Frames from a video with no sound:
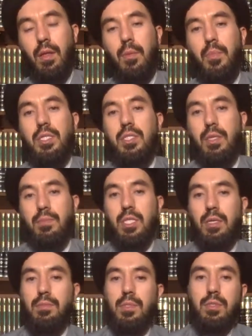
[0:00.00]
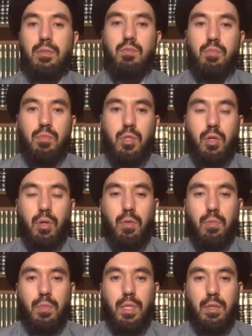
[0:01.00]
But sometimes, you know
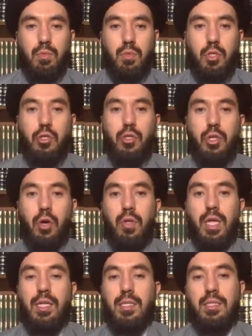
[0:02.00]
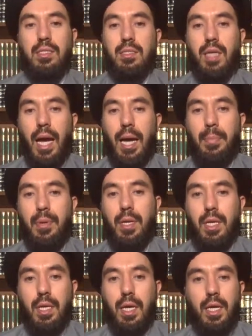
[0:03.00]
that it's
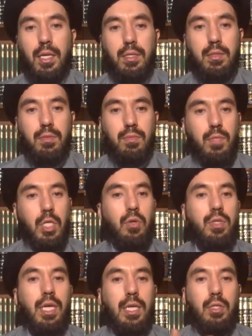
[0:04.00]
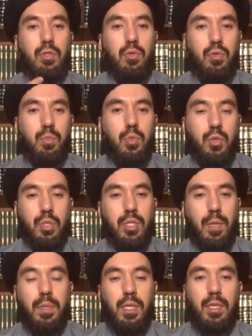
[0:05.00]
happening, and they do
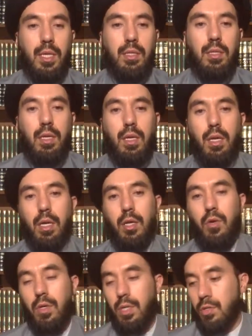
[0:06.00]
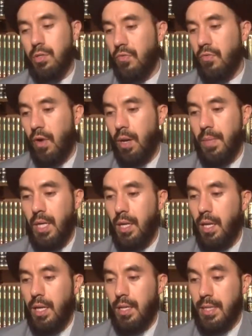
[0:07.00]
something that in order to vomit,
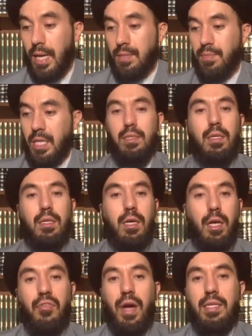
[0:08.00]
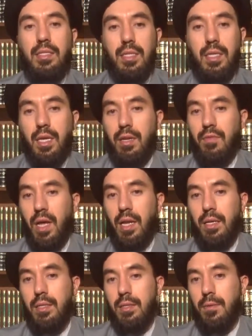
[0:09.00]
that makes a fasting
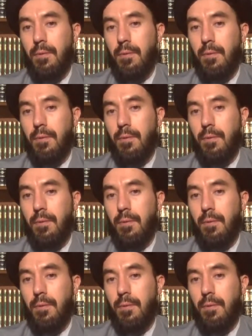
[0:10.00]
invalid.